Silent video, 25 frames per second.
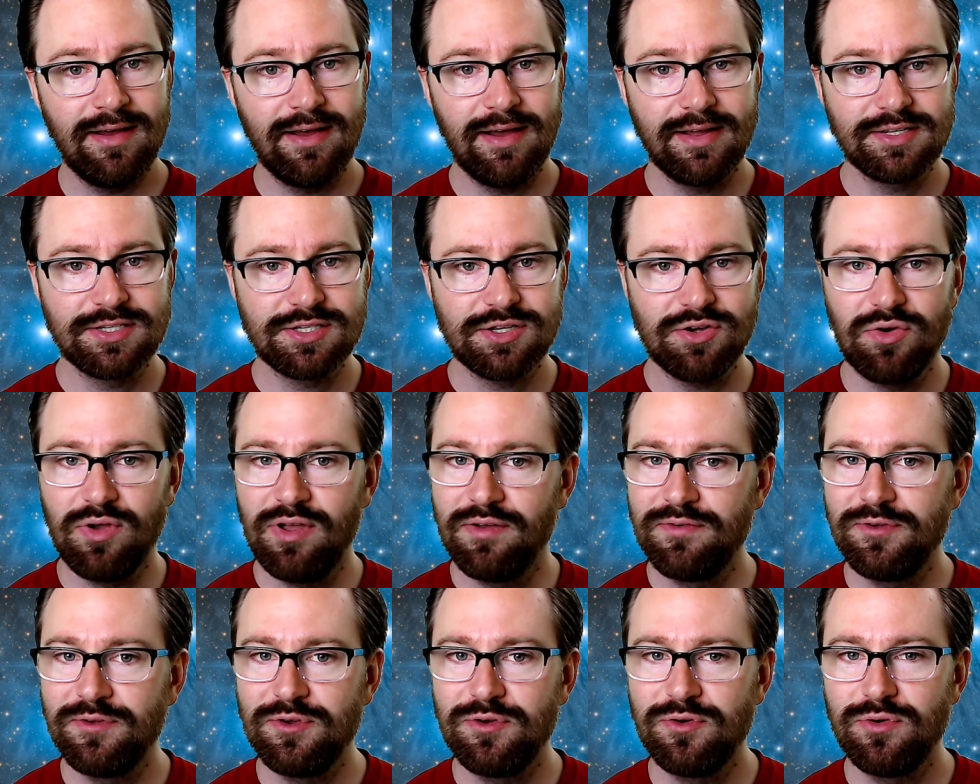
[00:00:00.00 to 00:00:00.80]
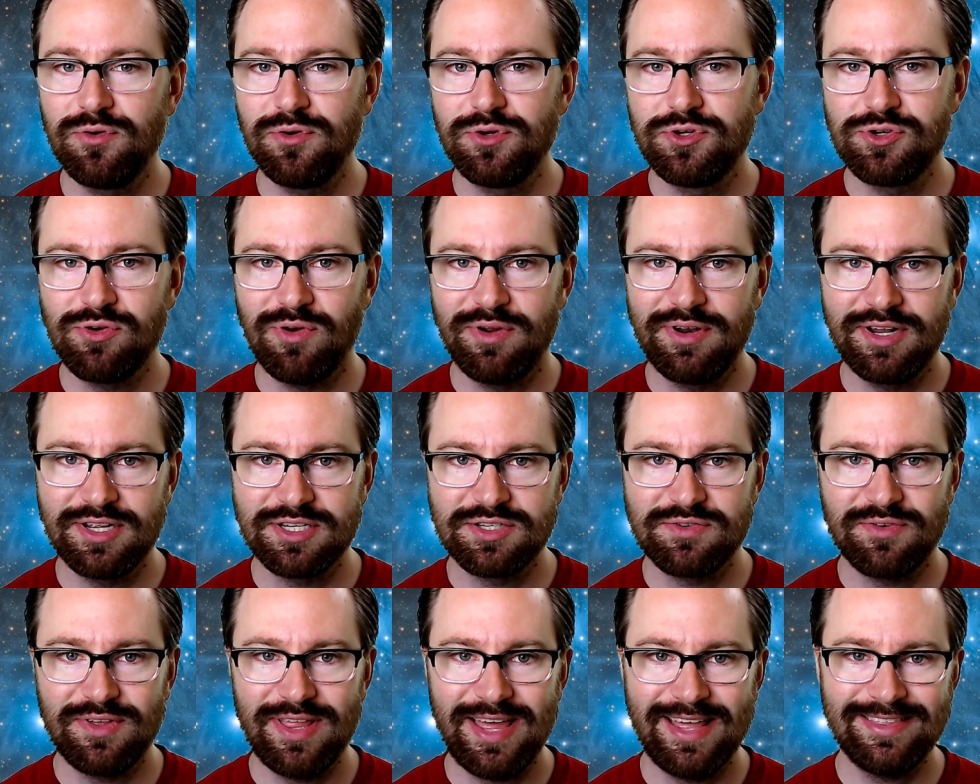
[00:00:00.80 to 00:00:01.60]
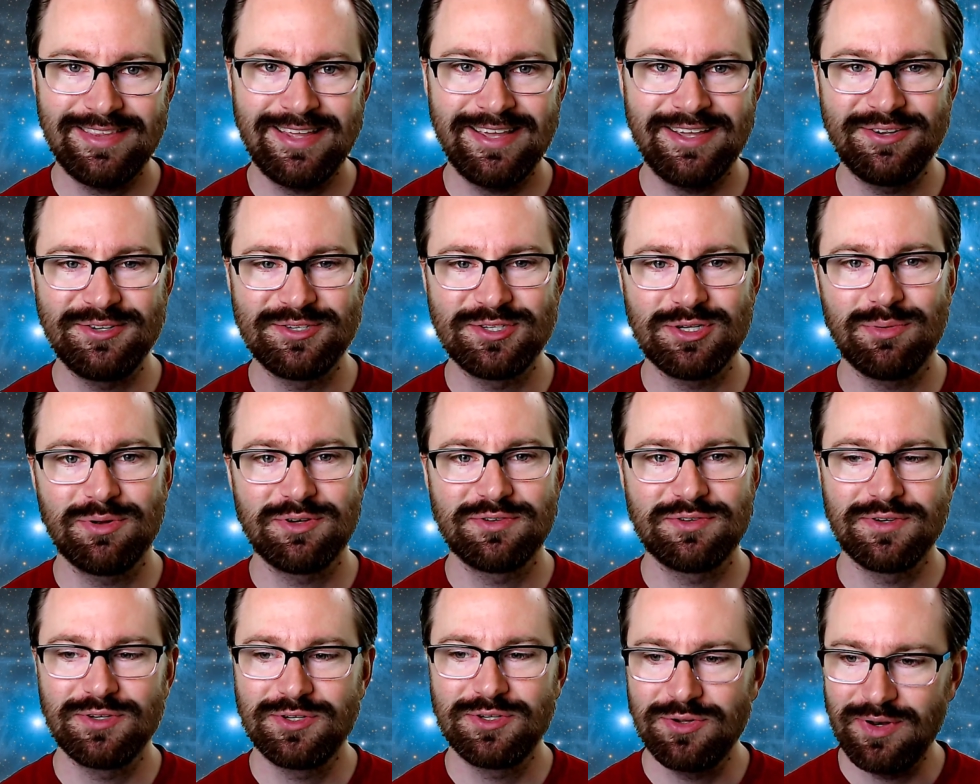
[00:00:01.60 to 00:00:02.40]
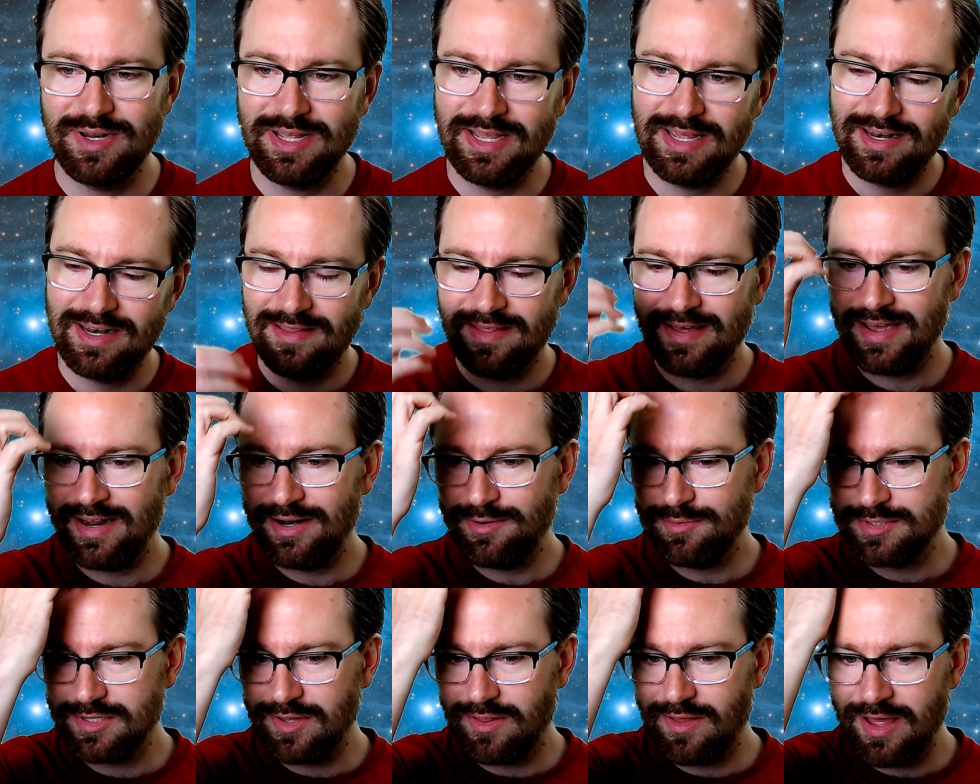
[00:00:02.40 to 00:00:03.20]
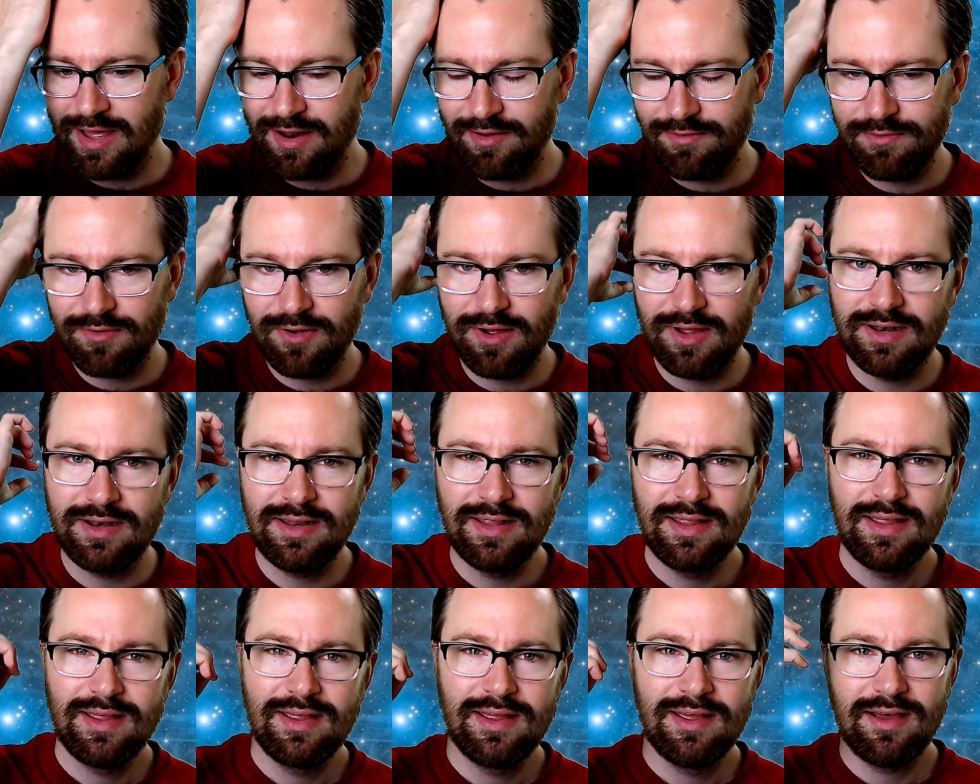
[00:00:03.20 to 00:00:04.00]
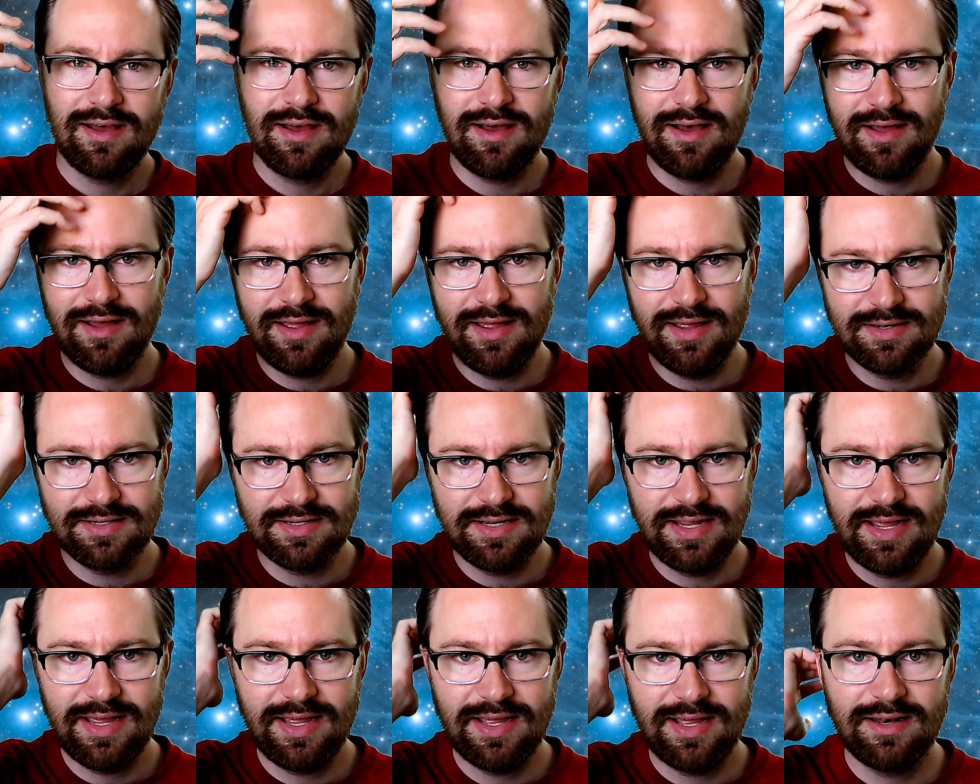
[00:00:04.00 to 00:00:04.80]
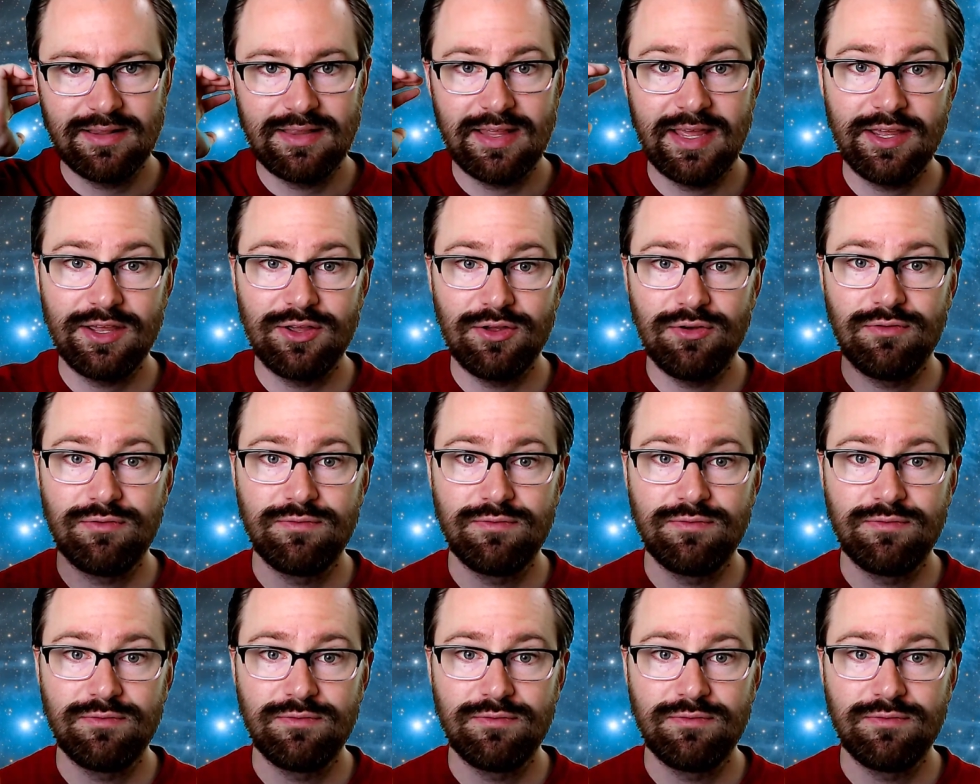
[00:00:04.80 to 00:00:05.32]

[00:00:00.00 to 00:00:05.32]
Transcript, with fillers: so, if you joined us for that, thank you so much for tuning into that. It was a lot of fun. and thank you